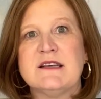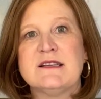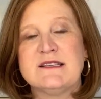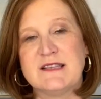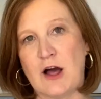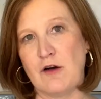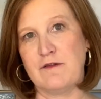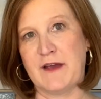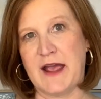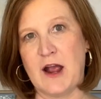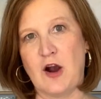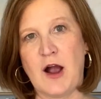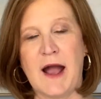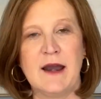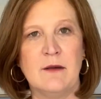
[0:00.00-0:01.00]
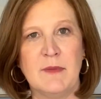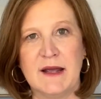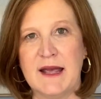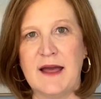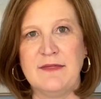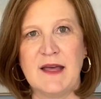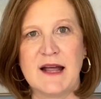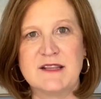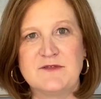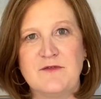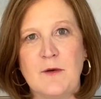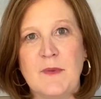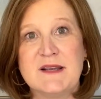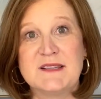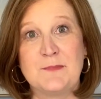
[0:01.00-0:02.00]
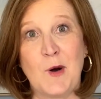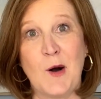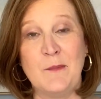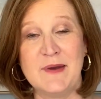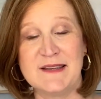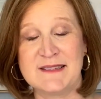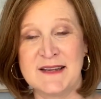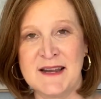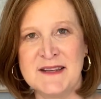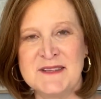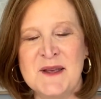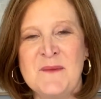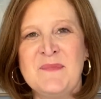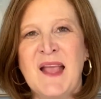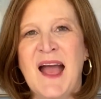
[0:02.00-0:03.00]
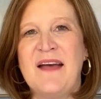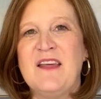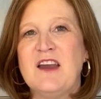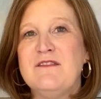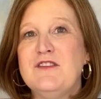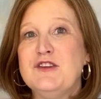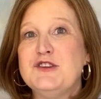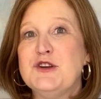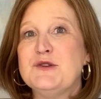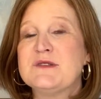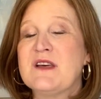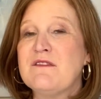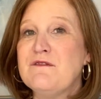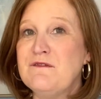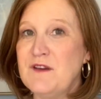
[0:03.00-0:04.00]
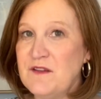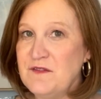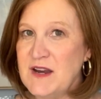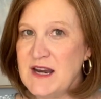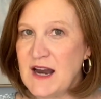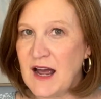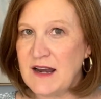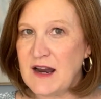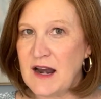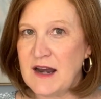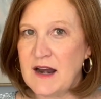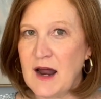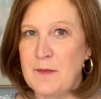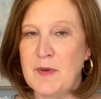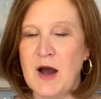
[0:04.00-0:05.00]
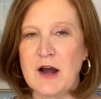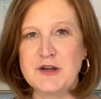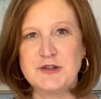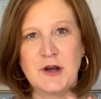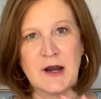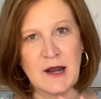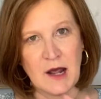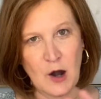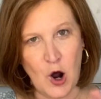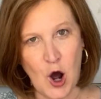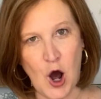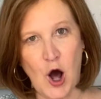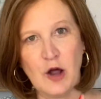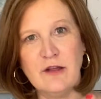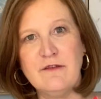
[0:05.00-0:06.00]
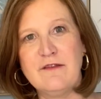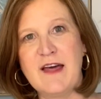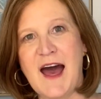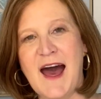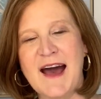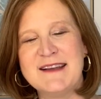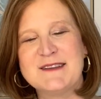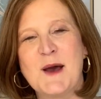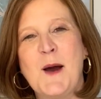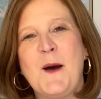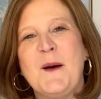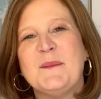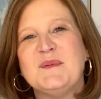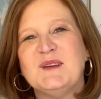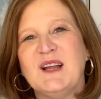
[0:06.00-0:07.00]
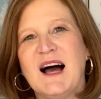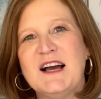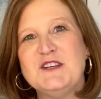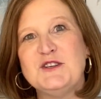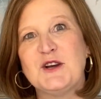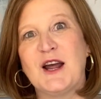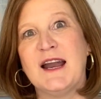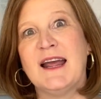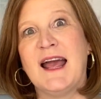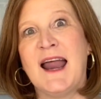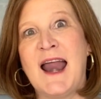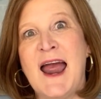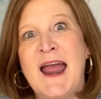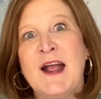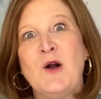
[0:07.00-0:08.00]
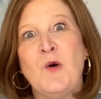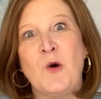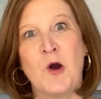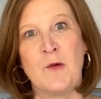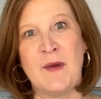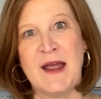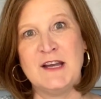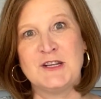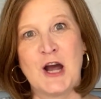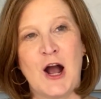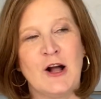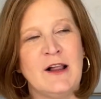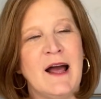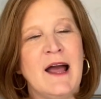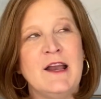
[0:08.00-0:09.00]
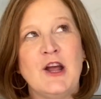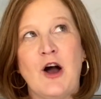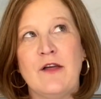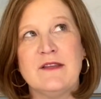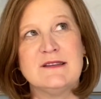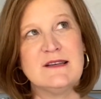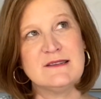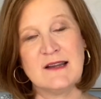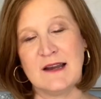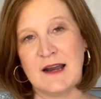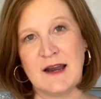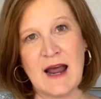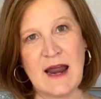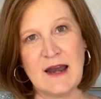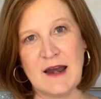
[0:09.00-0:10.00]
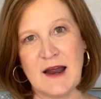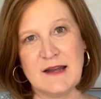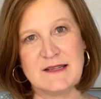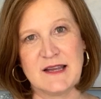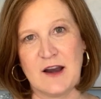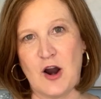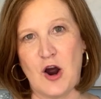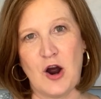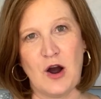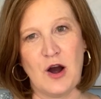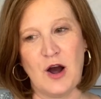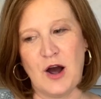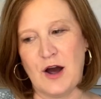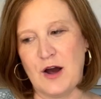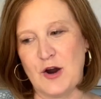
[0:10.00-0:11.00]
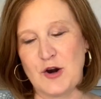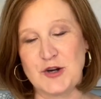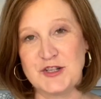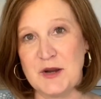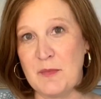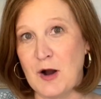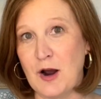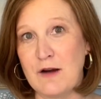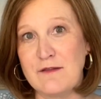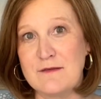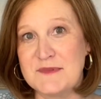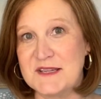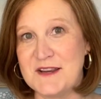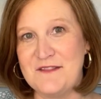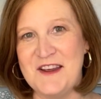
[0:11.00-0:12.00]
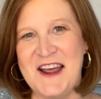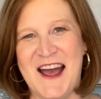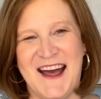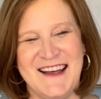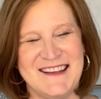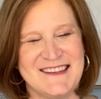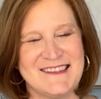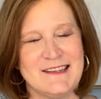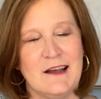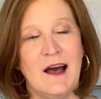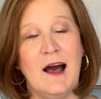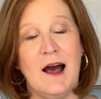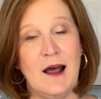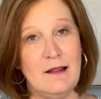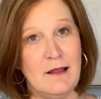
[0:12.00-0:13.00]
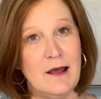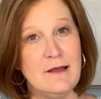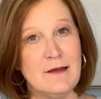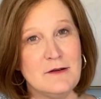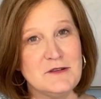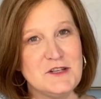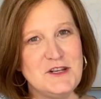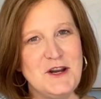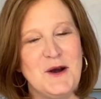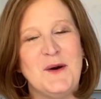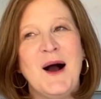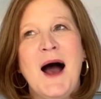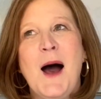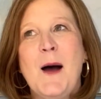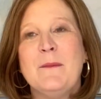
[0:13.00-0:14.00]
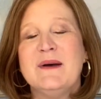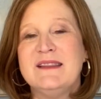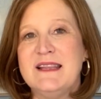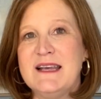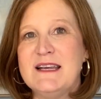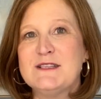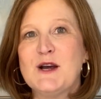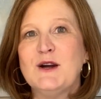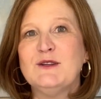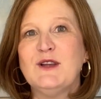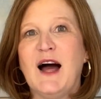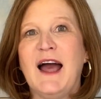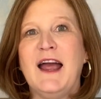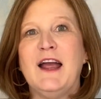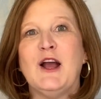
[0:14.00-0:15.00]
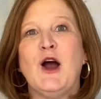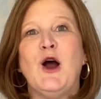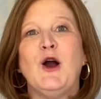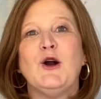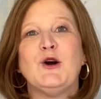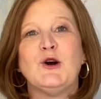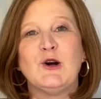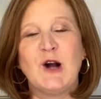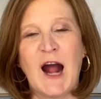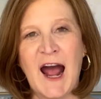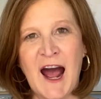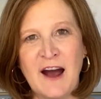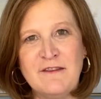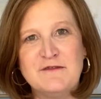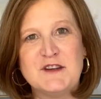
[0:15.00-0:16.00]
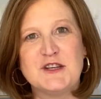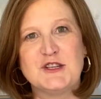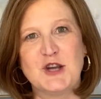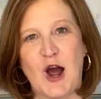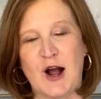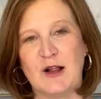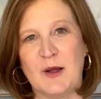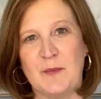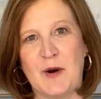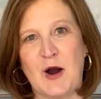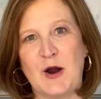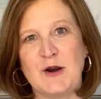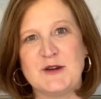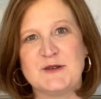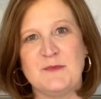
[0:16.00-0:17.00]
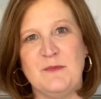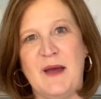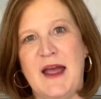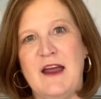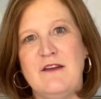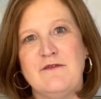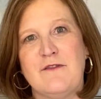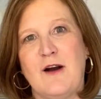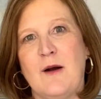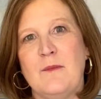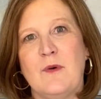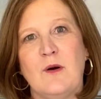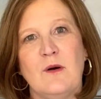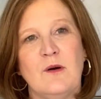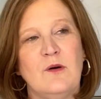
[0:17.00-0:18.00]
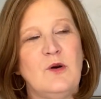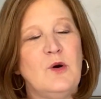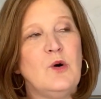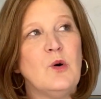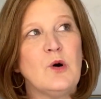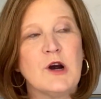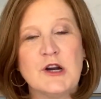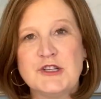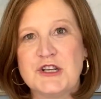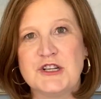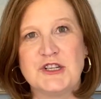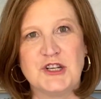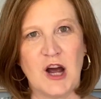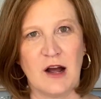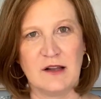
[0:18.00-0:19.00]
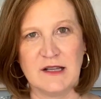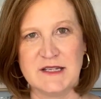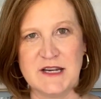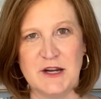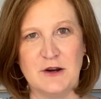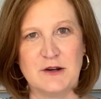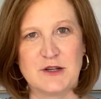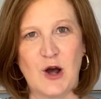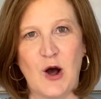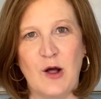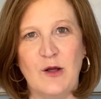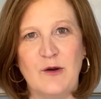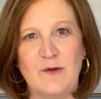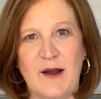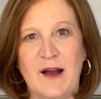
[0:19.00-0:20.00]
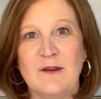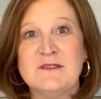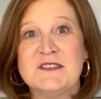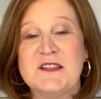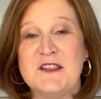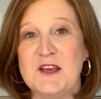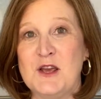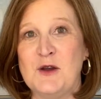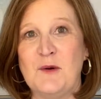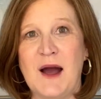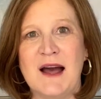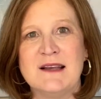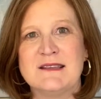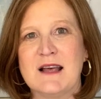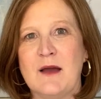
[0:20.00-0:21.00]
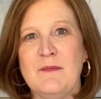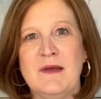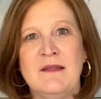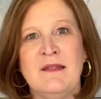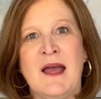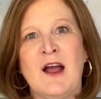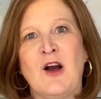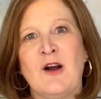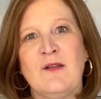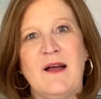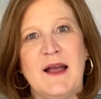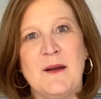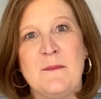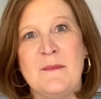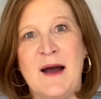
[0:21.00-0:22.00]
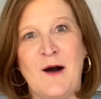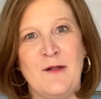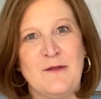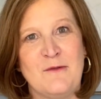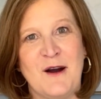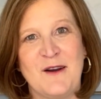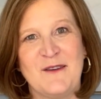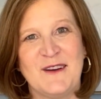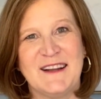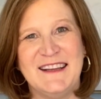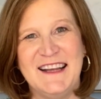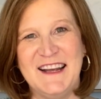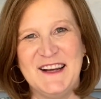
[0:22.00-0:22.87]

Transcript: self-care item. Again, that's from a small business. And then if you choose the fifty-nine ninety-nine box, you're going to get all of that. Plus, you're going to get a gourmet chocolate. And y'all, this isn't a ninety-nine cent uh, Hershey bar from C V S. I like those too, but these are like craft chocolate bars made from gorgeous chocolatiers all around the U S. I mean, they are like mouthwateringly